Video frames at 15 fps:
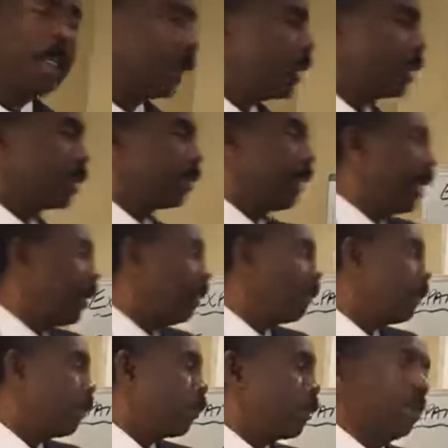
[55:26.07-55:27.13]
It doesn't matter
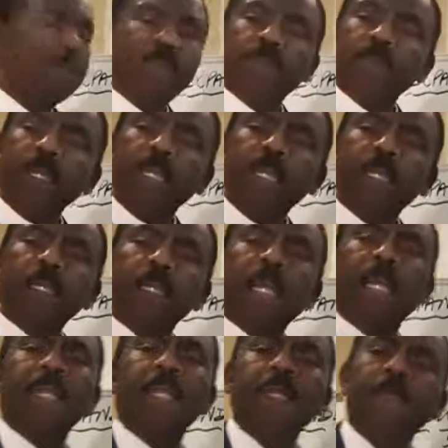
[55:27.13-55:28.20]
if you put the 3
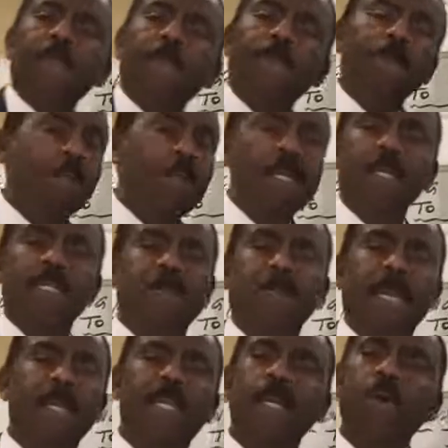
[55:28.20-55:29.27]
and then the 4. It doesn't
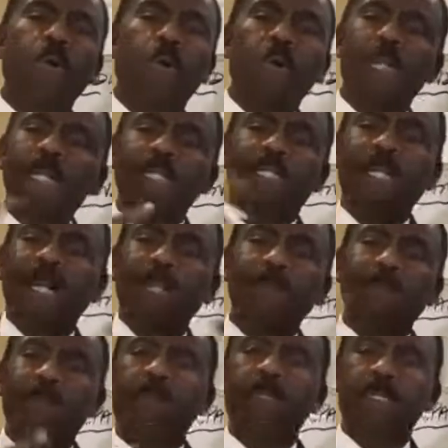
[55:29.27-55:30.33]
matter. The order is not
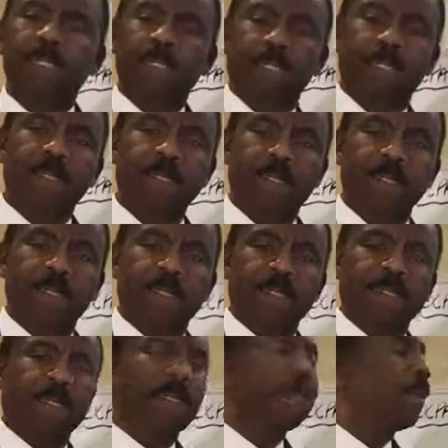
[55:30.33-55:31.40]
important.
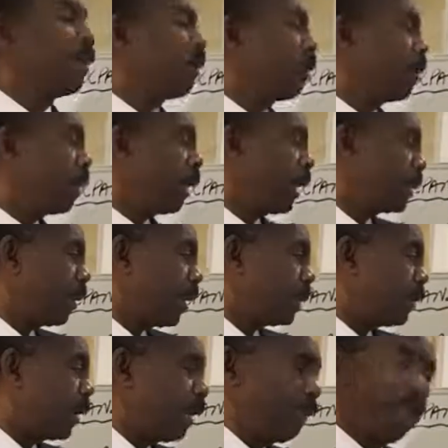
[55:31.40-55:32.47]
As
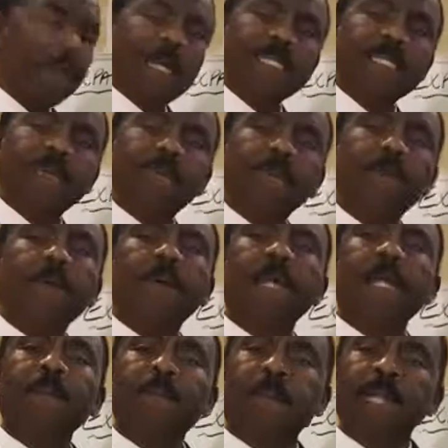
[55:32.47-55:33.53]
long as you have positive
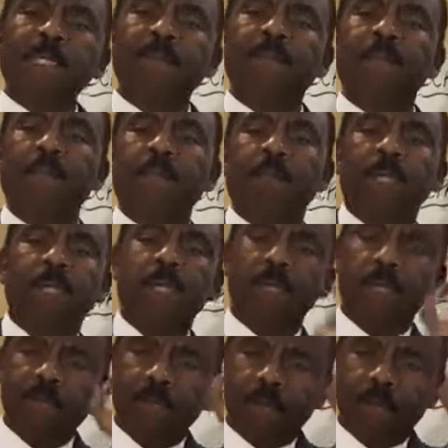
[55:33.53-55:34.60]
4 and positive 3,
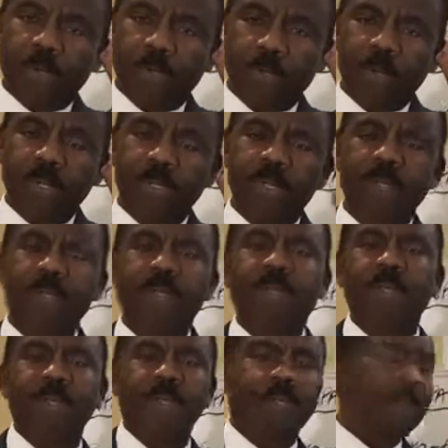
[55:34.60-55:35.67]
you're good.
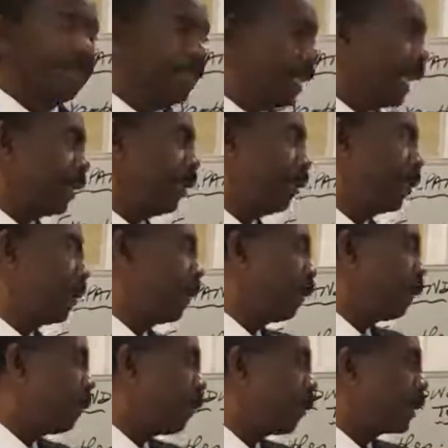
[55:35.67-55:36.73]
Check it out.
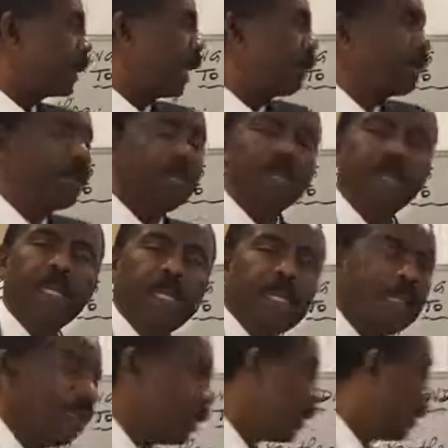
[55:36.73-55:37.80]
4 times
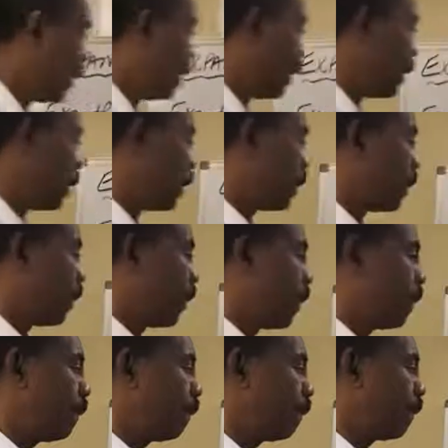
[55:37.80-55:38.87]
3,
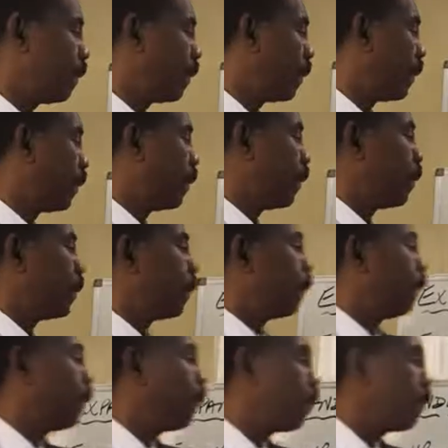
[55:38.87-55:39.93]
12.
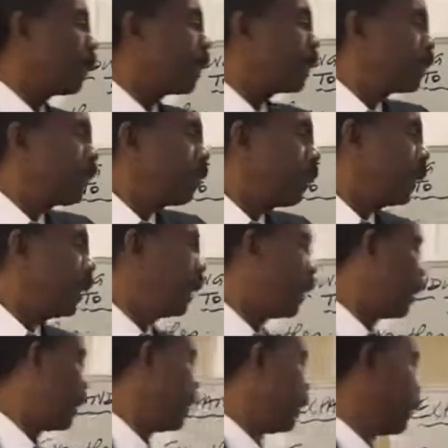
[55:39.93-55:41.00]
4 plus
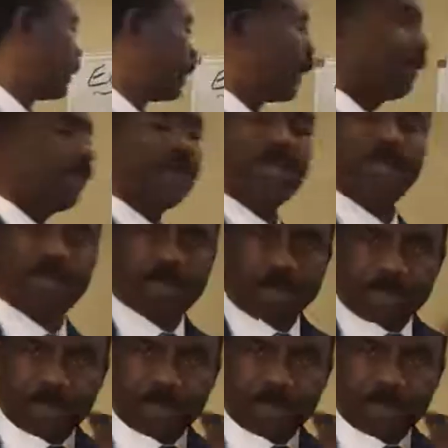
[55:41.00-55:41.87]
3, 7.